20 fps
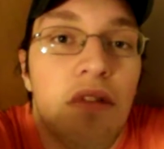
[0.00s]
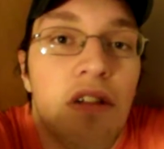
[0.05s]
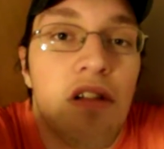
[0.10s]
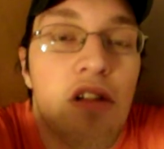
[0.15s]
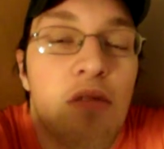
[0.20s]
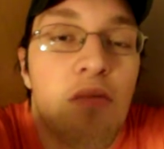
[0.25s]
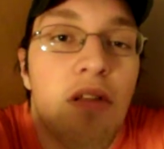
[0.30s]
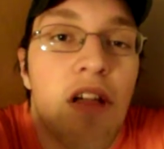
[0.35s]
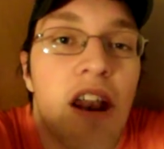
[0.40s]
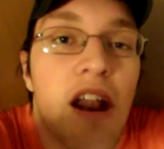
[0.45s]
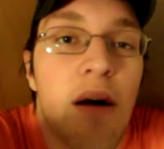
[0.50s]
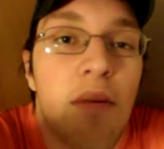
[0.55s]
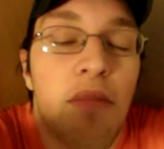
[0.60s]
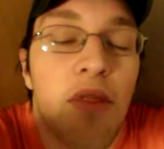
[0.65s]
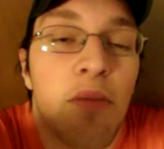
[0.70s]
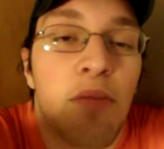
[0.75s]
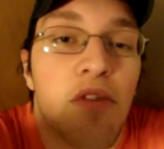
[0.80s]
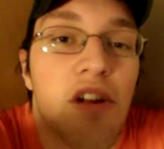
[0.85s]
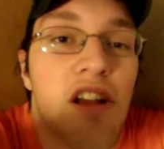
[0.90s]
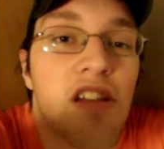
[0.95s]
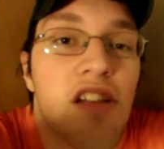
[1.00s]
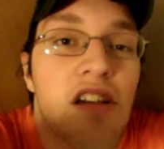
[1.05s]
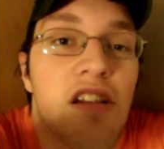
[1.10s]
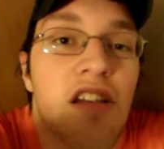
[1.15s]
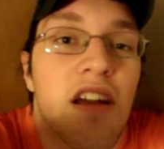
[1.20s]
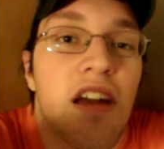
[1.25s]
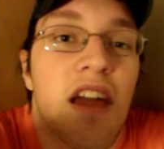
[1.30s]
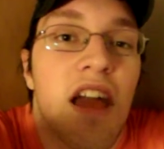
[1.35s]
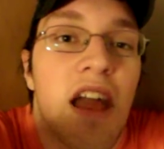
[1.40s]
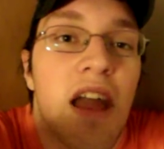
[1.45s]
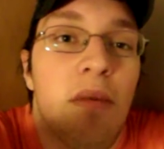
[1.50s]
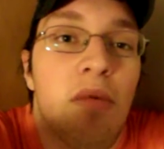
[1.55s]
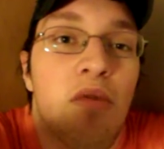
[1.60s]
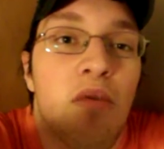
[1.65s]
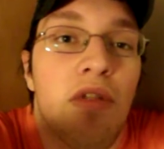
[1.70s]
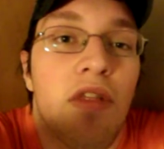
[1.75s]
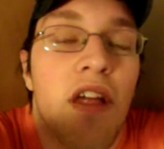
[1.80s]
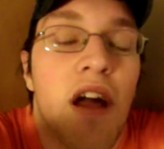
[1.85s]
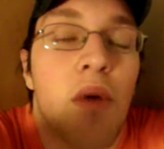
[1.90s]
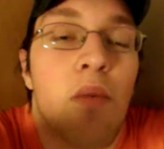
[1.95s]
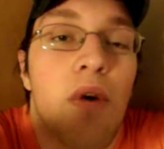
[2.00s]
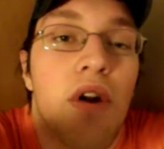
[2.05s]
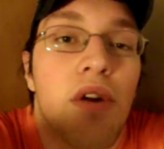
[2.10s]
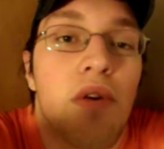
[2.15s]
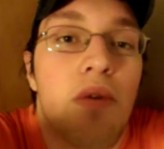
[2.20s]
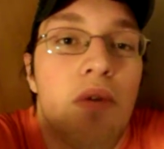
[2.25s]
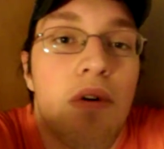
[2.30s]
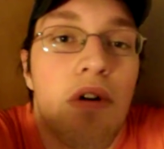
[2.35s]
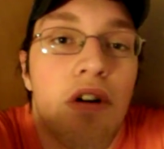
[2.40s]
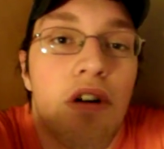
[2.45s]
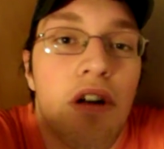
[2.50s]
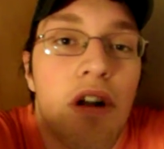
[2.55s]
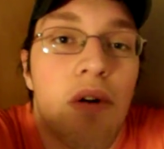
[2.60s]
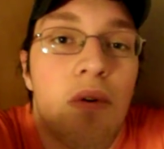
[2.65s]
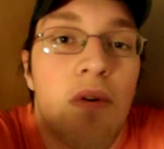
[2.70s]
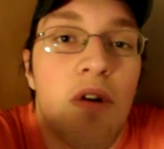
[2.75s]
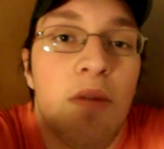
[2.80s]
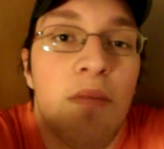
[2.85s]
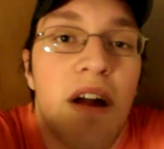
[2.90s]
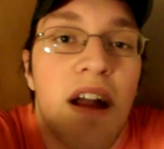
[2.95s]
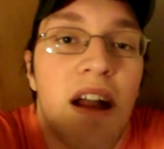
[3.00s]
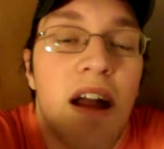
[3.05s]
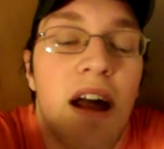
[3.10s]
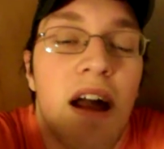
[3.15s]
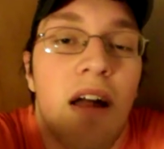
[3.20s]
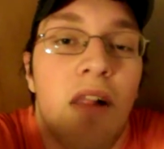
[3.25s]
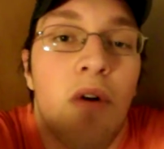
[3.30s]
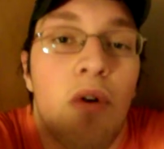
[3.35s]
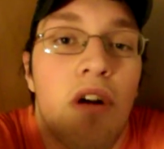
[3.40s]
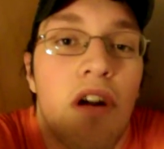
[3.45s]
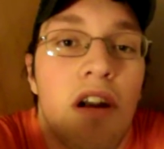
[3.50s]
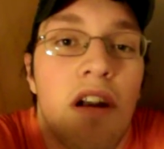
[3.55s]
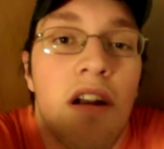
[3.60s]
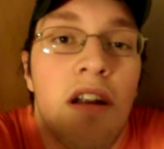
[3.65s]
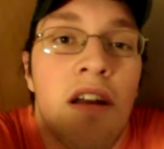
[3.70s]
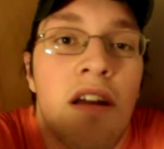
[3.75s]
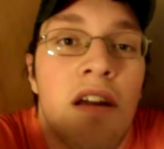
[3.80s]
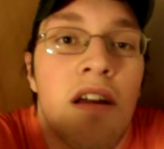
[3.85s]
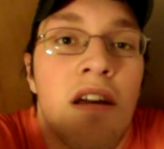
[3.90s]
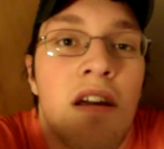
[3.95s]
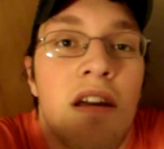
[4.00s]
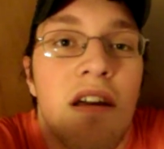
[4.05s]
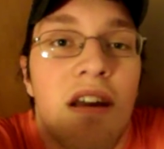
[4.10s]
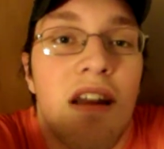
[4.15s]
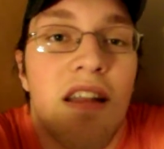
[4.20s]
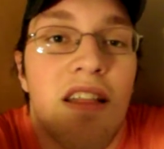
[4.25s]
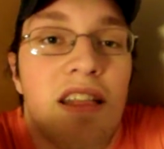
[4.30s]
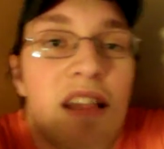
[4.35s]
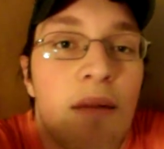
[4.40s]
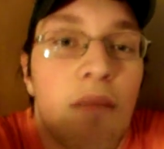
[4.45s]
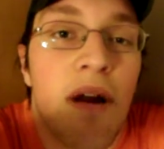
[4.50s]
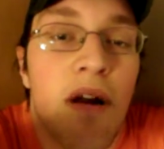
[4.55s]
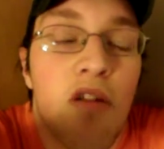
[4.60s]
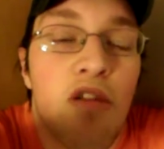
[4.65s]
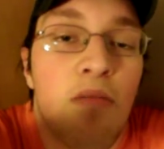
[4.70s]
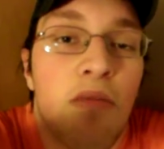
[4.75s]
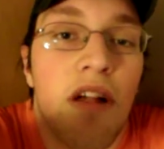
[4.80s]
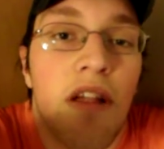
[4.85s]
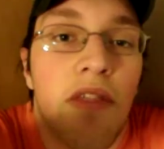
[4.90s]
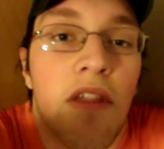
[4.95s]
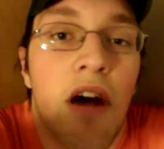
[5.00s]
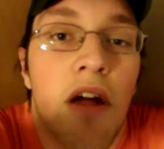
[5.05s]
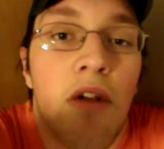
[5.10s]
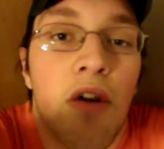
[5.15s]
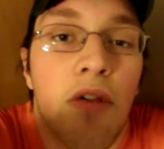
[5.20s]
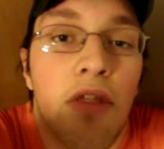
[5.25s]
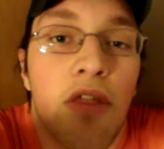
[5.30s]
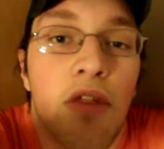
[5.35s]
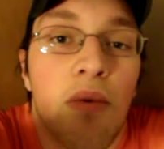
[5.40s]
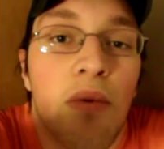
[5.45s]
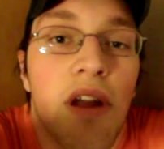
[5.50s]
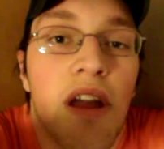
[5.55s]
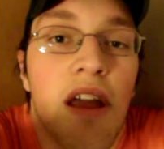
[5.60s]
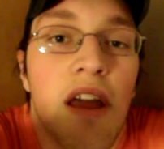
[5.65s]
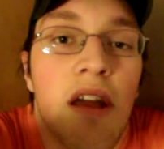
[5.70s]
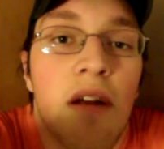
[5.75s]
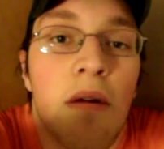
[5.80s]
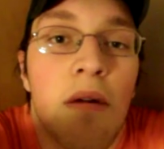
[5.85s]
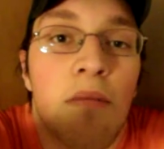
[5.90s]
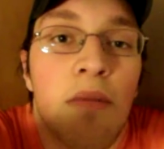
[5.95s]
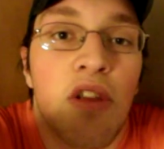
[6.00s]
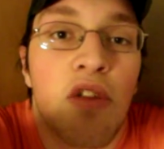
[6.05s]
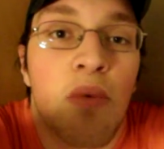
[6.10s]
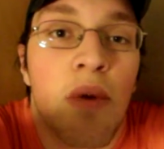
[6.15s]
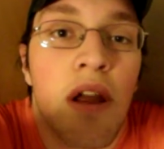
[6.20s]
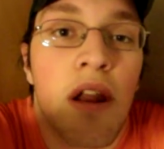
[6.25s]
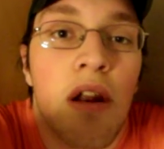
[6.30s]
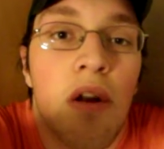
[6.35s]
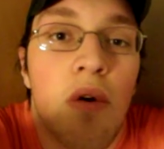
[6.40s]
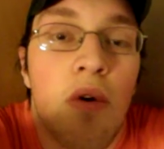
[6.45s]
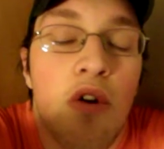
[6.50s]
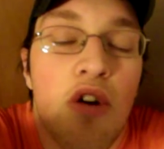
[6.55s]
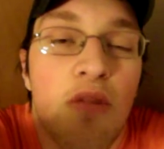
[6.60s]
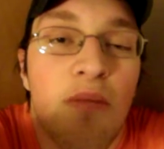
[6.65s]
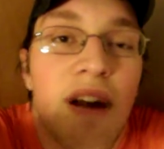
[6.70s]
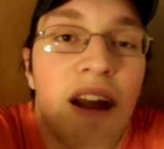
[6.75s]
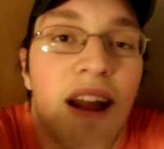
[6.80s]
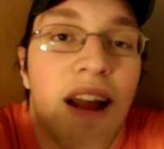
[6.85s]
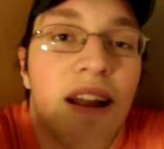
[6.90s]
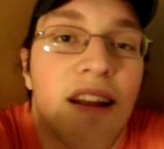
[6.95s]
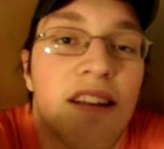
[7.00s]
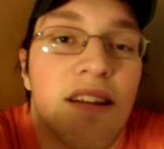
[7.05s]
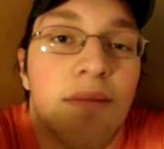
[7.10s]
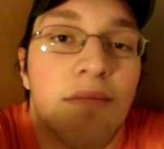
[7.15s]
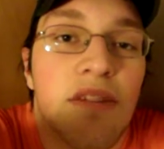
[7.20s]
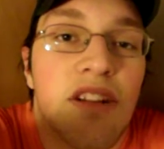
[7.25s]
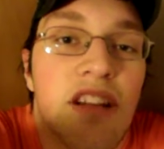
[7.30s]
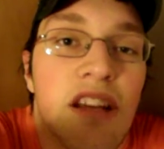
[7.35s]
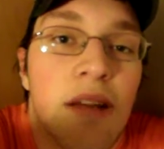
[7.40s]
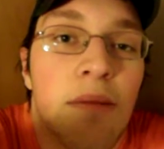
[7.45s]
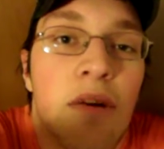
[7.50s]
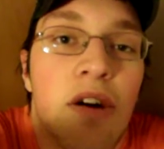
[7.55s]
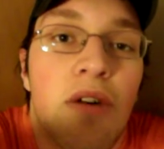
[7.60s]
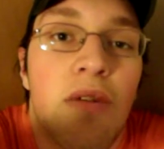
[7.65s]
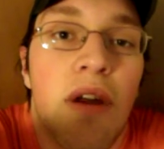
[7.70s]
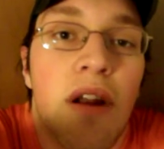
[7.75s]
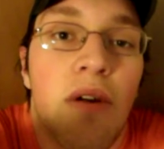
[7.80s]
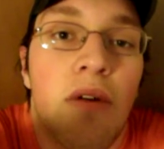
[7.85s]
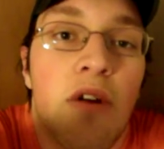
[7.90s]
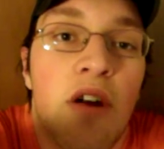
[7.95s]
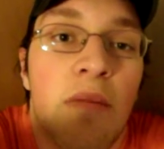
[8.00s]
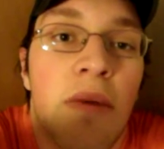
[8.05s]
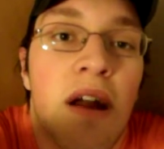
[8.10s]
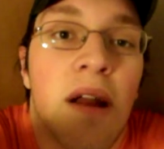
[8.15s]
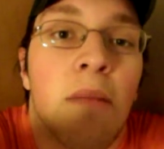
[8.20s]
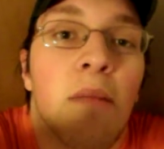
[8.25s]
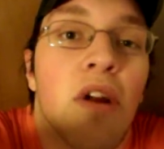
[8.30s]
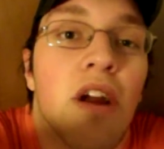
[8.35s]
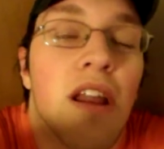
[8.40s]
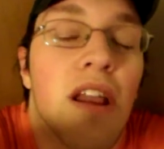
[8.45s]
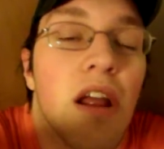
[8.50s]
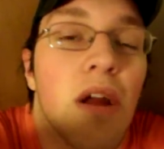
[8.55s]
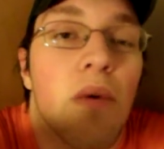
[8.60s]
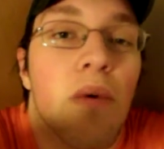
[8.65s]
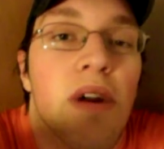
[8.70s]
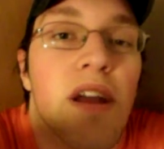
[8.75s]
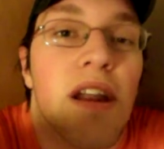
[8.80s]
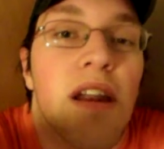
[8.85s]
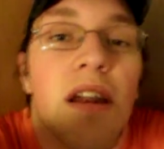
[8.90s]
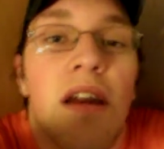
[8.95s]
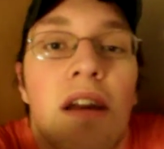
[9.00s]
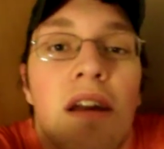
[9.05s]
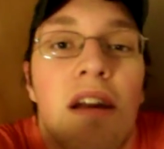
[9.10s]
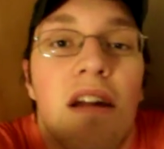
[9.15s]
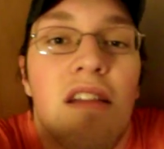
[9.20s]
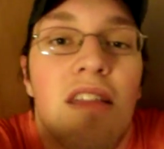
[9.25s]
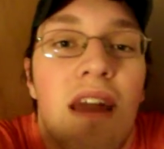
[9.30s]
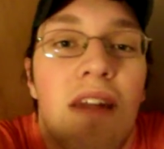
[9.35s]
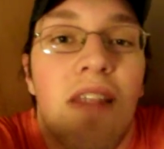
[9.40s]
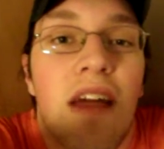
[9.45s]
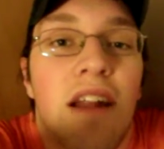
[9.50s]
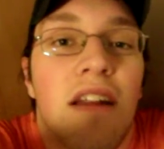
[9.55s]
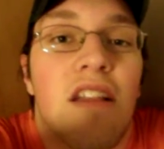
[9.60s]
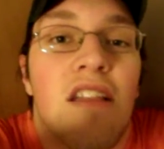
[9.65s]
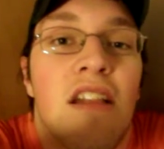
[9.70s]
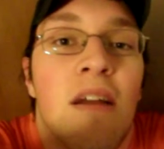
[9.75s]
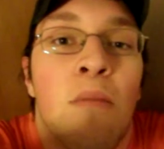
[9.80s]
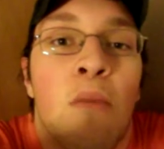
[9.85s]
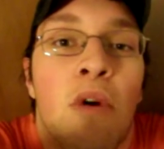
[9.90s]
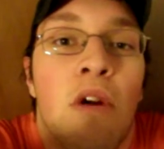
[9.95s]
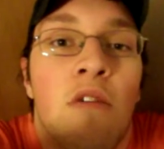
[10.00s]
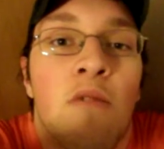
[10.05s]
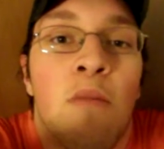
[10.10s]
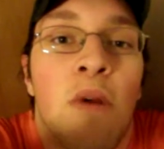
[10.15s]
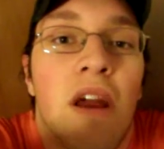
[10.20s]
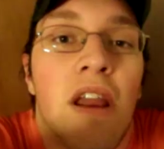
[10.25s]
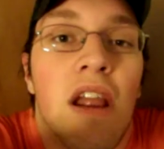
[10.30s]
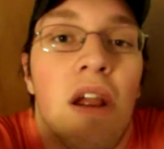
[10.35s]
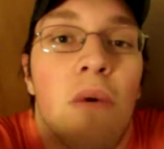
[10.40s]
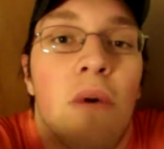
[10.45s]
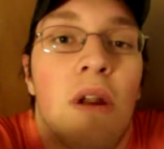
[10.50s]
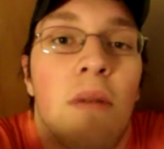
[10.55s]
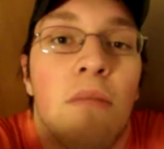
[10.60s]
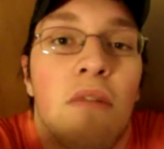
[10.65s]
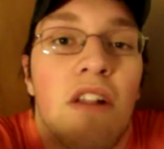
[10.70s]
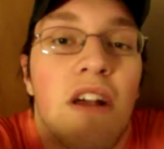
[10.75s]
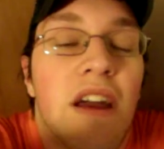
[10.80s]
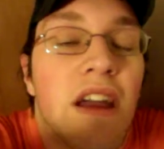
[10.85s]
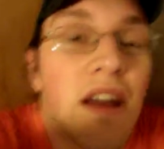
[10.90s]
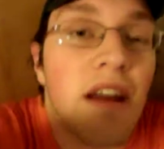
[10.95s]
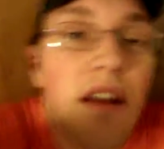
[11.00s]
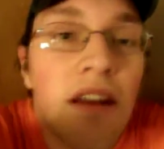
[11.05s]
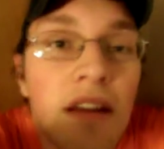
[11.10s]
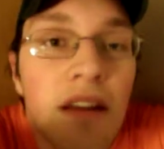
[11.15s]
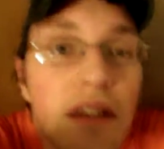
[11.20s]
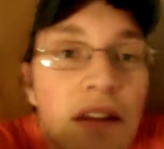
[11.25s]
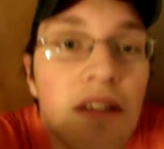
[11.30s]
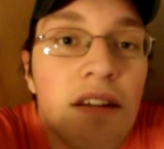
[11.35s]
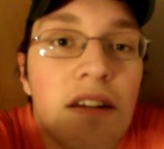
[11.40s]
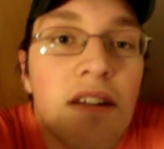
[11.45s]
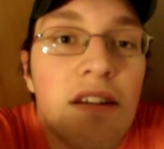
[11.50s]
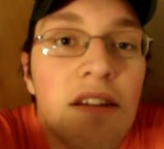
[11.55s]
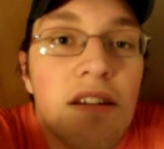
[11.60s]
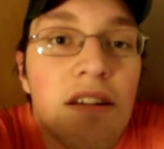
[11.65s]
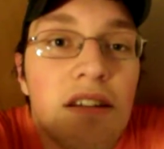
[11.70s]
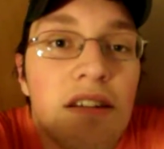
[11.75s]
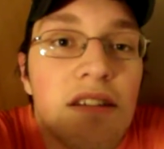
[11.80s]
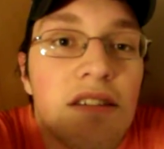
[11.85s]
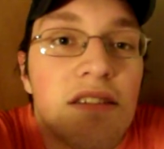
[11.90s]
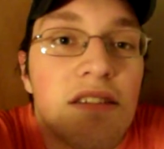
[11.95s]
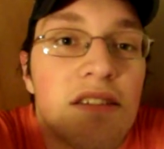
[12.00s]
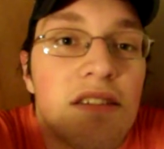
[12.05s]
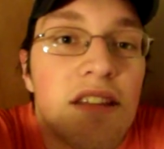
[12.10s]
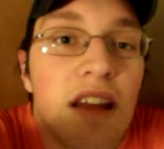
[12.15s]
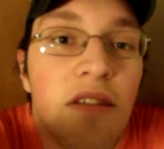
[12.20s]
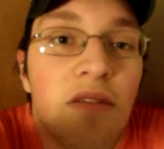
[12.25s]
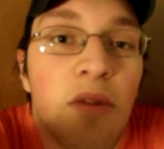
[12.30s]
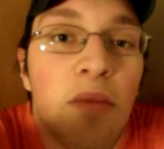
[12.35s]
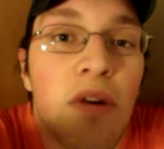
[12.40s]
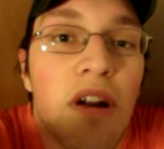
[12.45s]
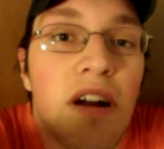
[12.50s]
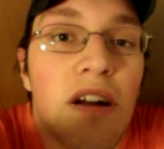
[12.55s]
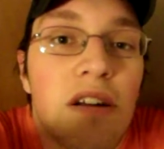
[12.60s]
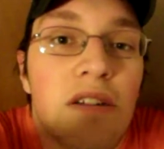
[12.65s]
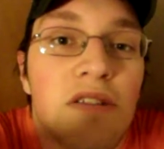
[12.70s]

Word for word: split up the preseason games with like one quarter to quarterback Kyle Orton and somehow split the other three between quarterback Tim Tebow and quarterback Brady Quinn because I would like to see more of Brady Quinn playing. This is Denver Broncos